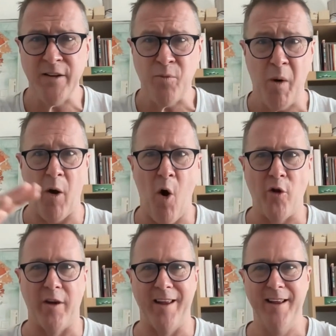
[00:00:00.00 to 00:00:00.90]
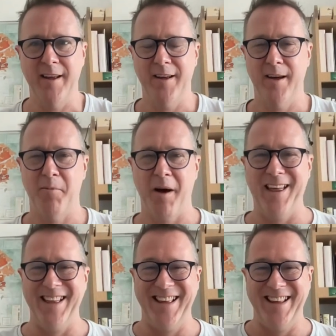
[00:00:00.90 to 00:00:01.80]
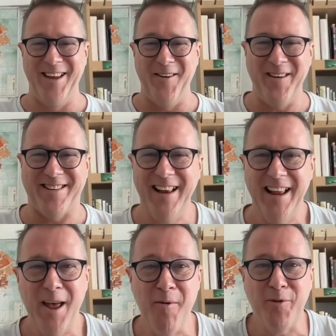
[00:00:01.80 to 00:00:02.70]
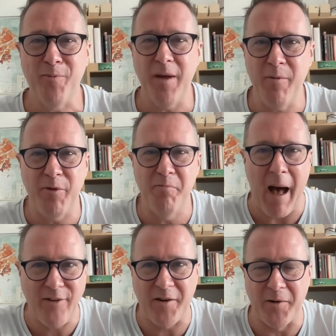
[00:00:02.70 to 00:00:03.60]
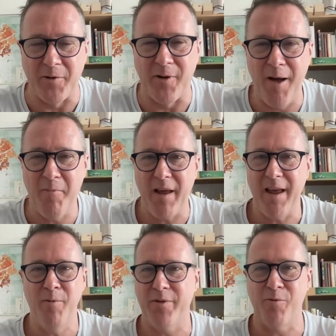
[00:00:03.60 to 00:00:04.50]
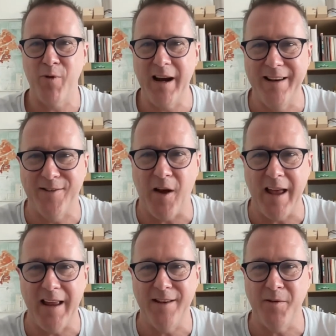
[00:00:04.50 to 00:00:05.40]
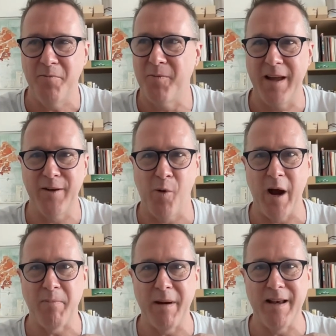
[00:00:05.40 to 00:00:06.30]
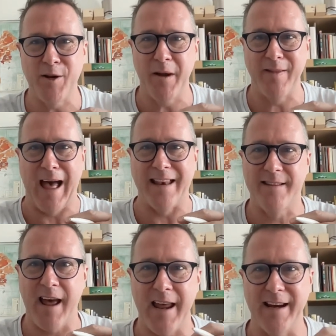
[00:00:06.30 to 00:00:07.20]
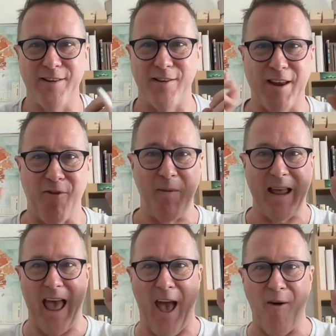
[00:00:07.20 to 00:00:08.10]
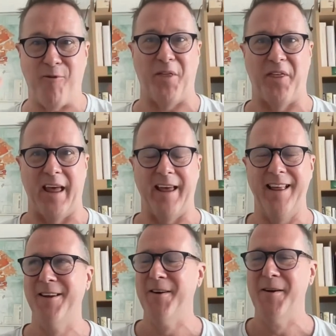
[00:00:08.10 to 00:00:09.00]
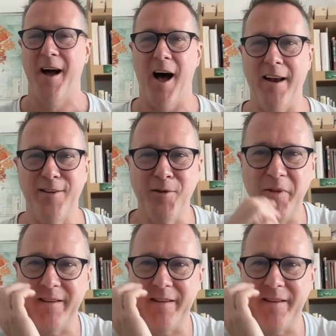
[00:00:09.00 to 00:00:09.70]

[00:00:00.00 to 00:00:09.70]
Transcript: went on. it was magical, right? But it was a real insight into what he'd been doing that day. And he just gave me everything. I thought